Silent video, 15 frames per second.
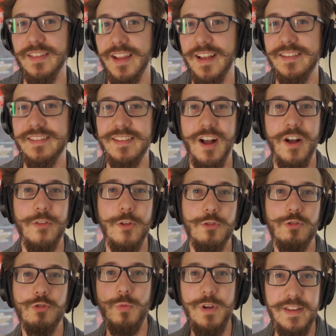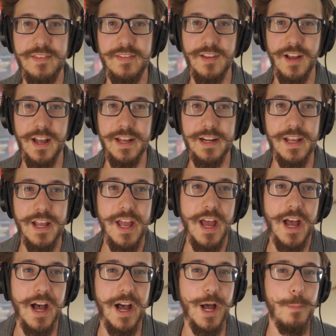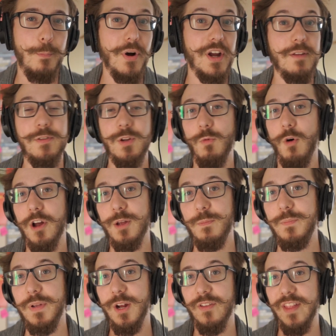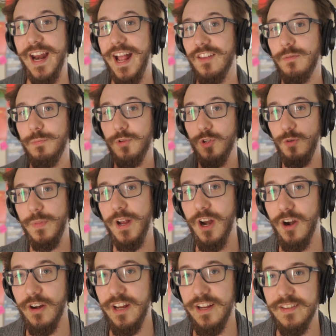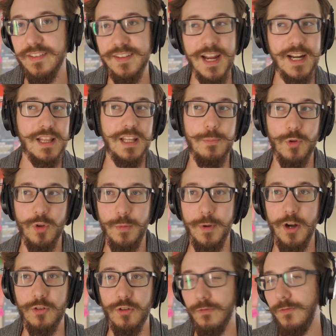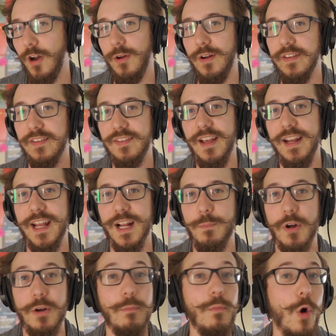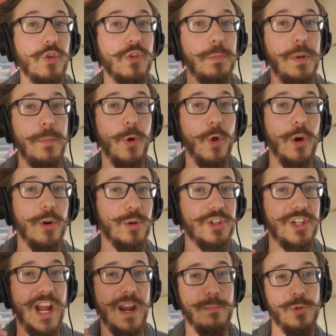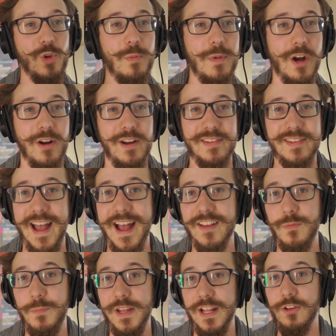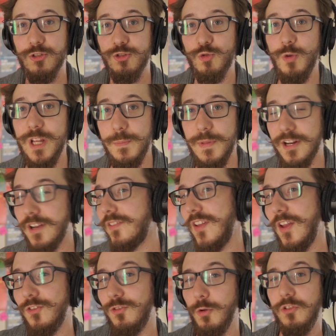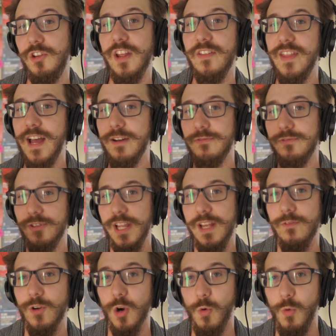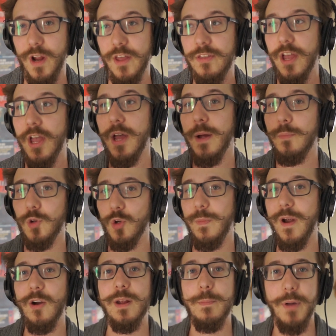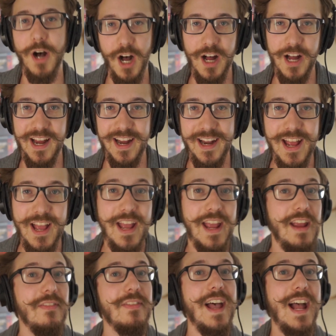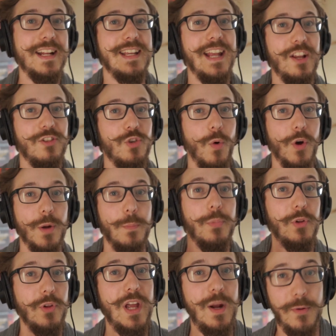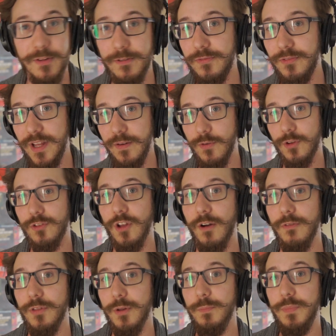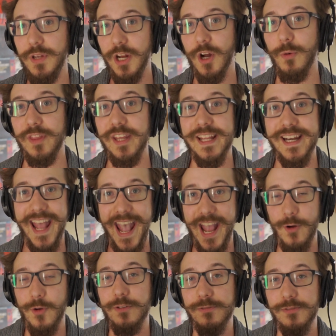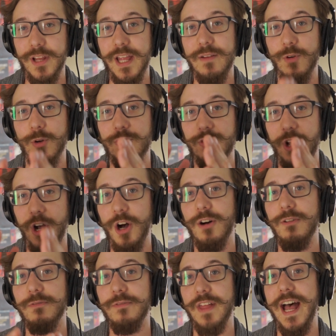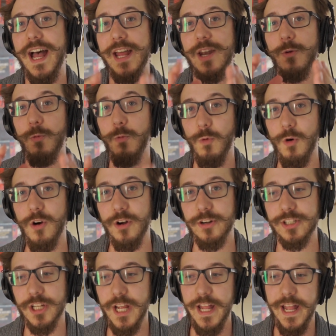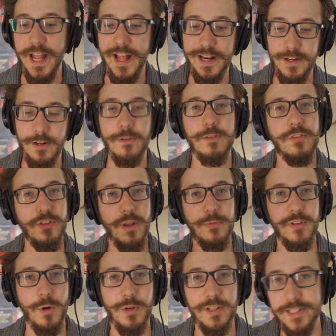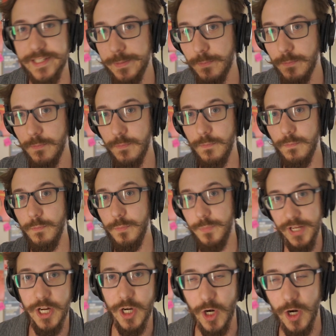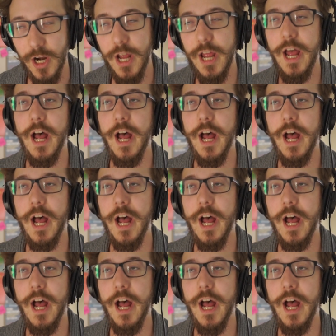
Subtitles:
and less on the sweet side. But if you want a beer that has blueberries, technically blueberries are very acidic, but most people understand blueberries as being sweet because they associate that flavor with blueberry pie. In that case, you want to play with the flavors of the beer, with the inherent flavors of that wort, and subsequently beer.